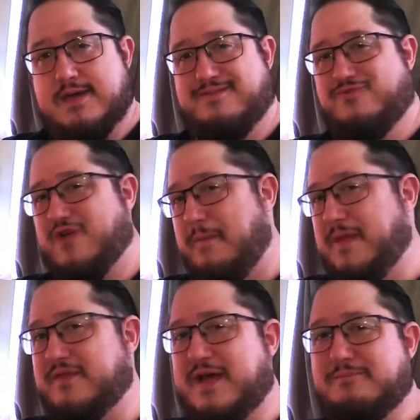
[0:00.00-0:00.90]

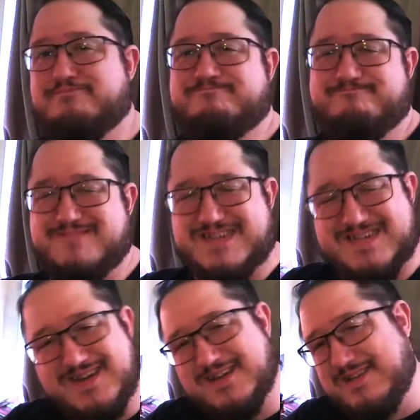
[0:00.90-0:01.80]
Dropping them,
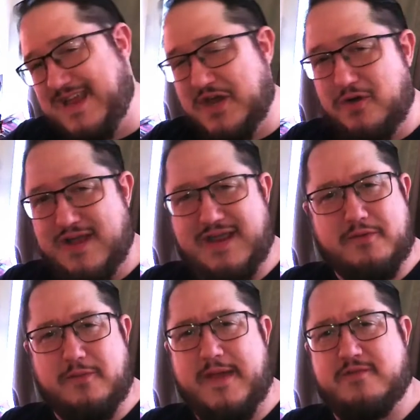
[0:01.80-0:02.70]
hitting
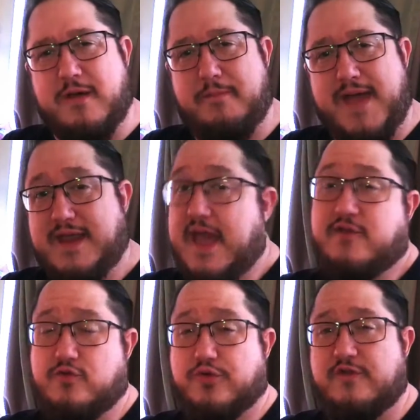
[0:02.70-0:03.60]
with a baseball bat, yeah, it's
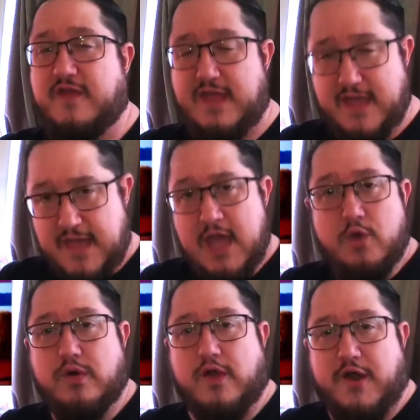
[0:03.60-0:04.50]
cool to see
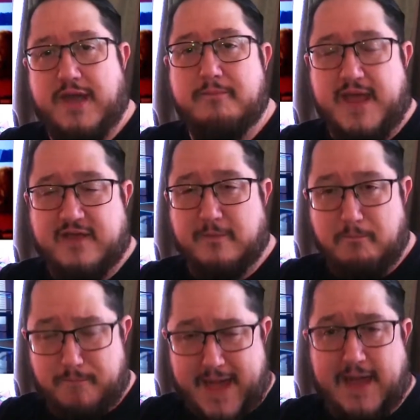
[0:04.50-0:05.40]
Will Arnett make some
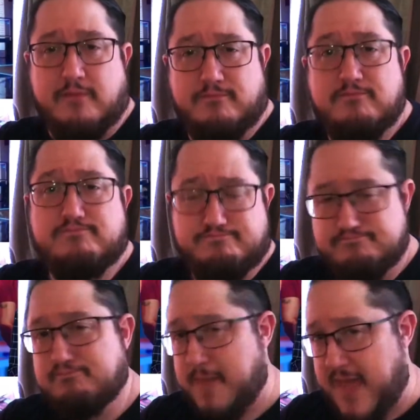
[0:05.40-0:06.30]

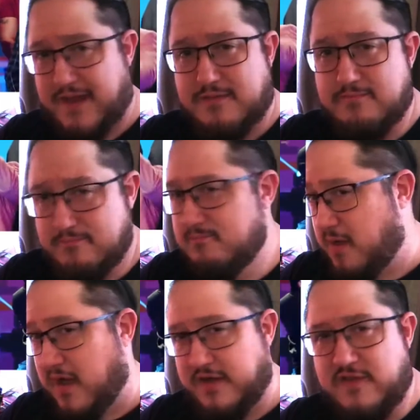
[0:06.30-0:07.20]
Batman
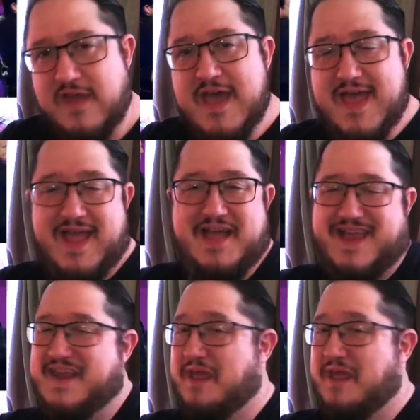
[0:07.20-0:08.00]
puns. And